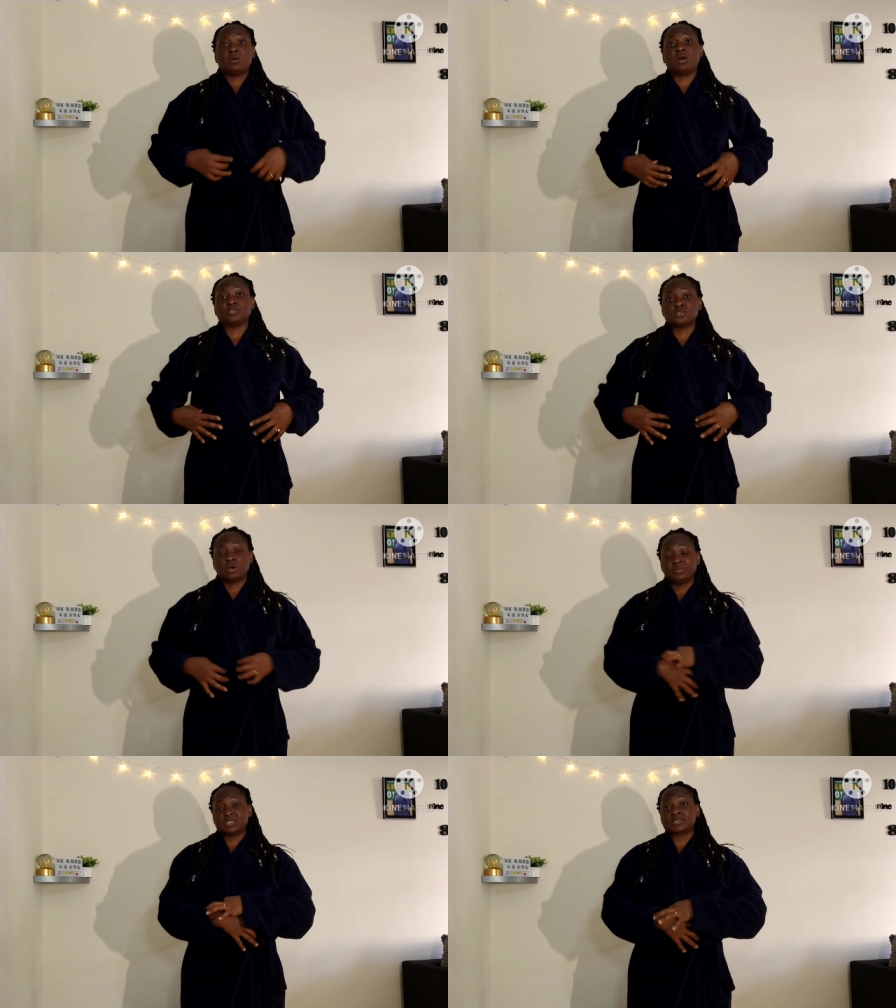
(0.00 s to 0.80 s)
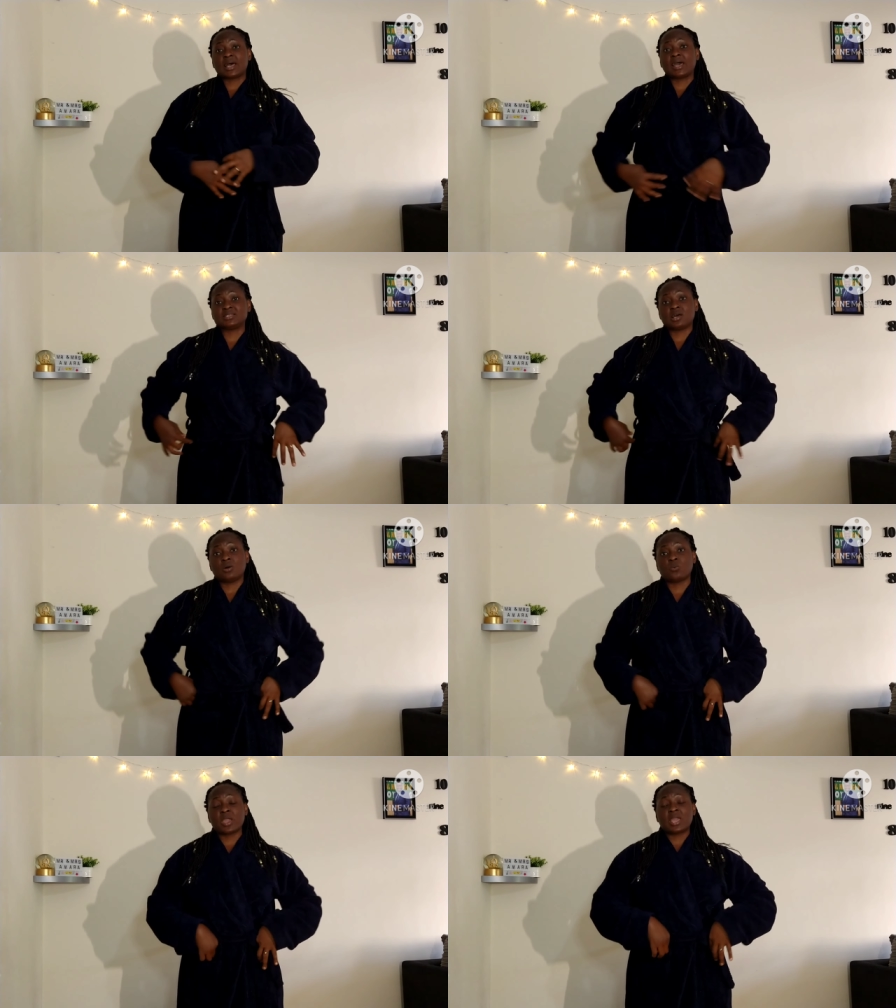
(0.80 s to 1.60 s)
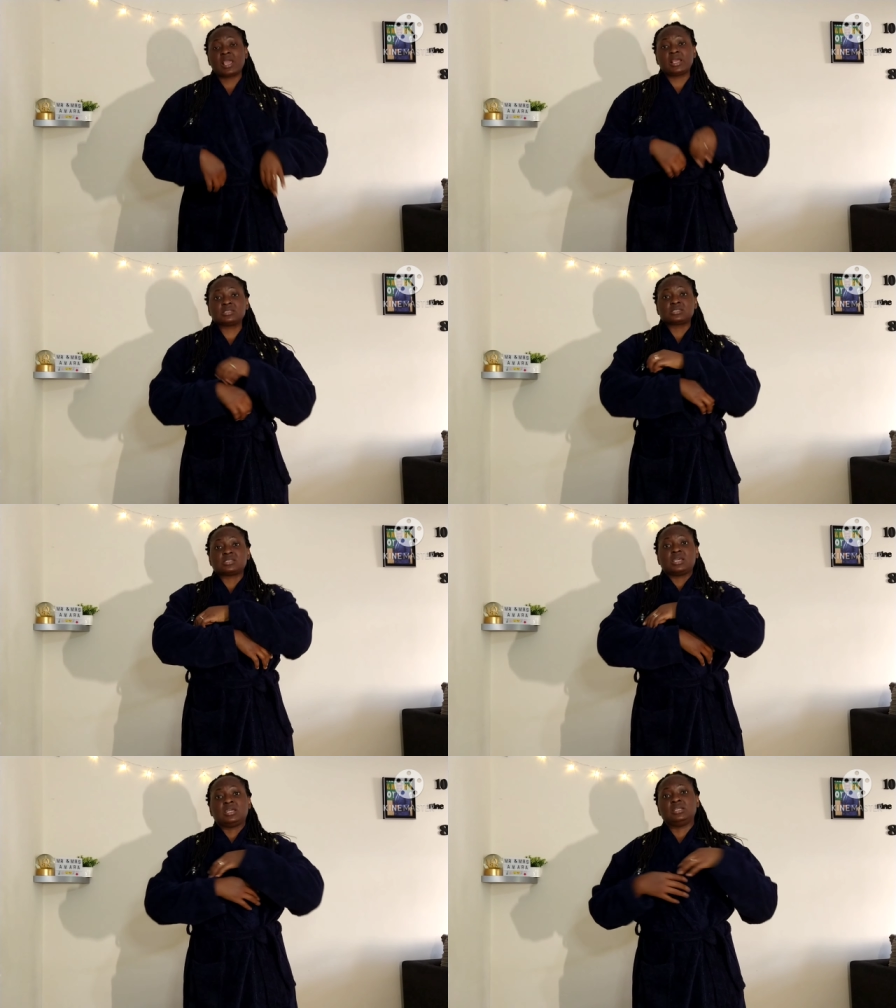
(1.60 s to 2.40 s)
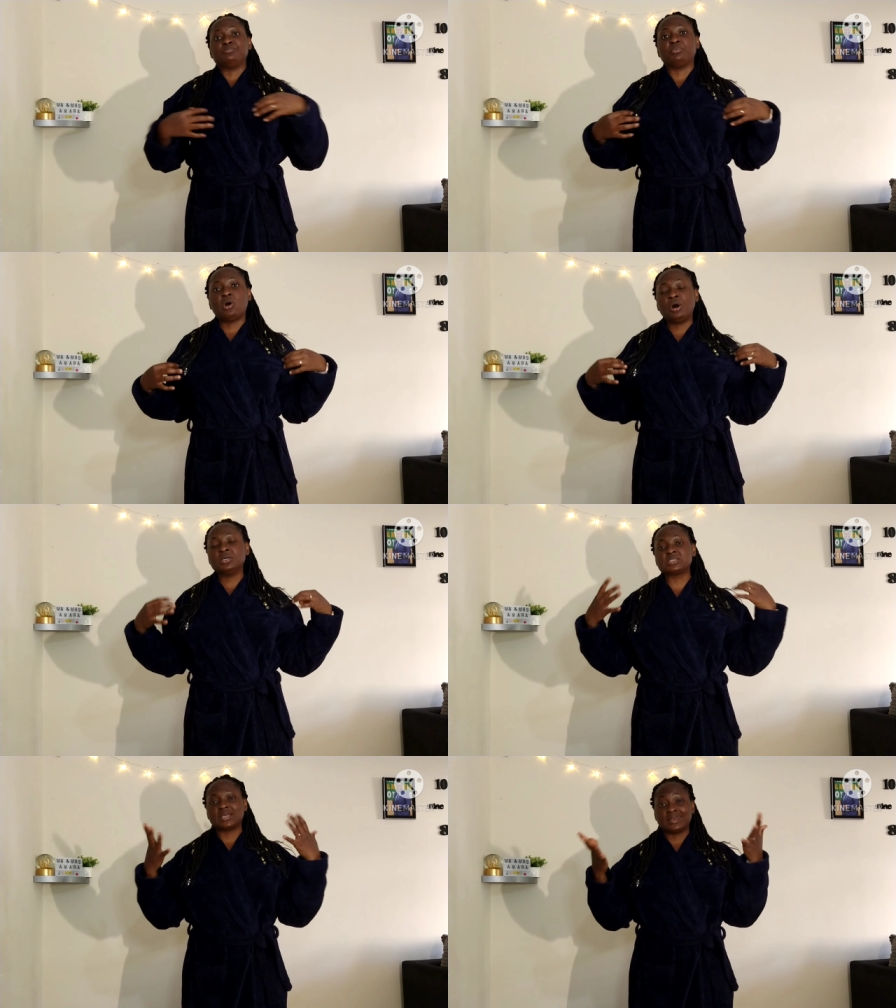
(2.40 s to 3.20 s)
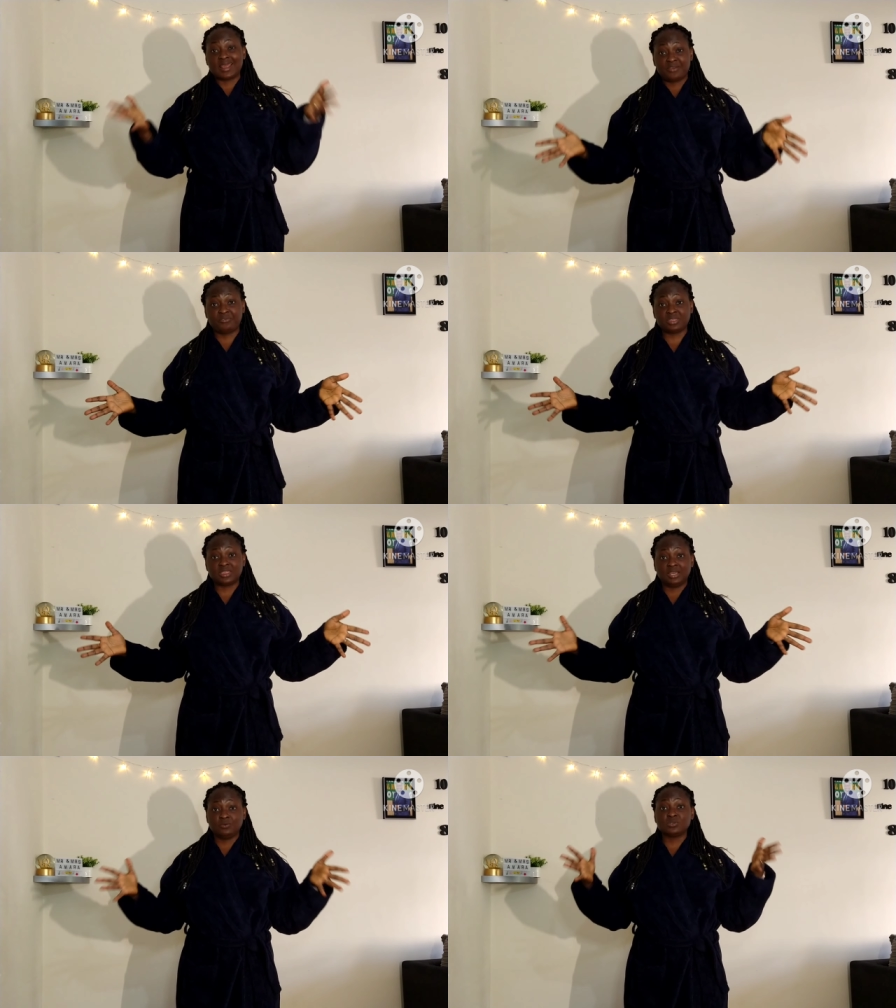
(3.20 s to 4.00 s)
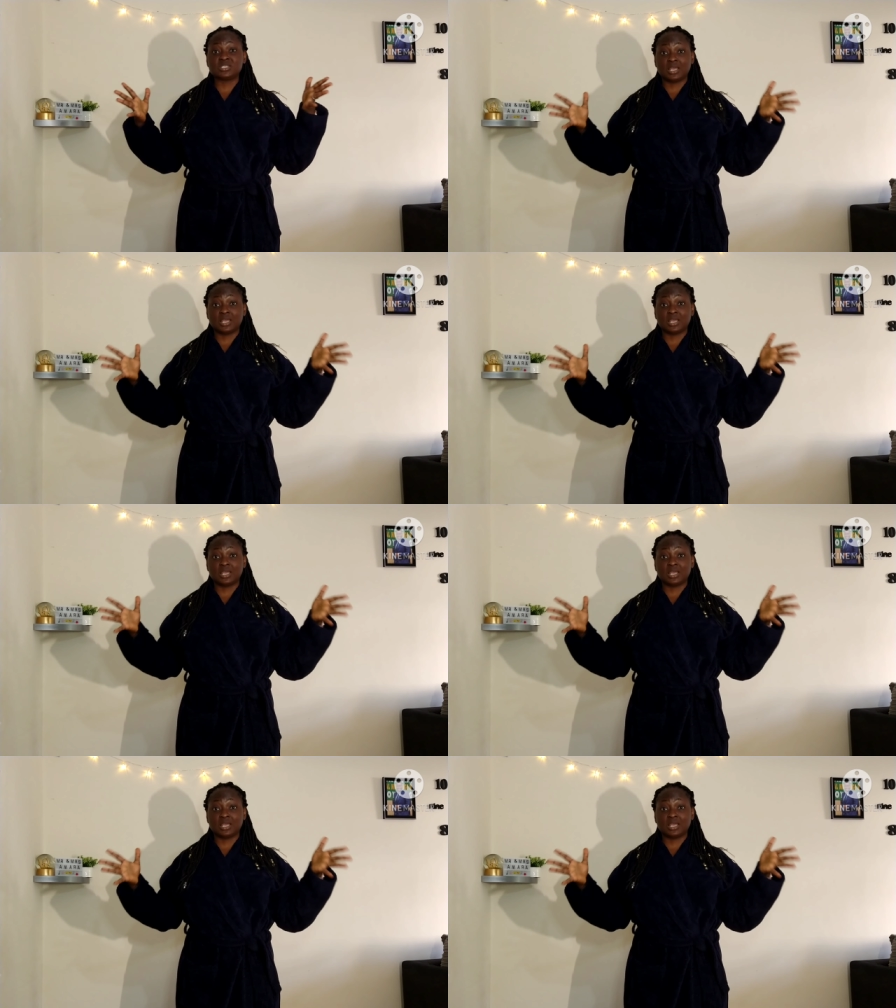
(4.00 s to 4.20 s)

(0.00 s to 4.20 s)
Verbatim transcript: our tummy size, our waist and bust and everything.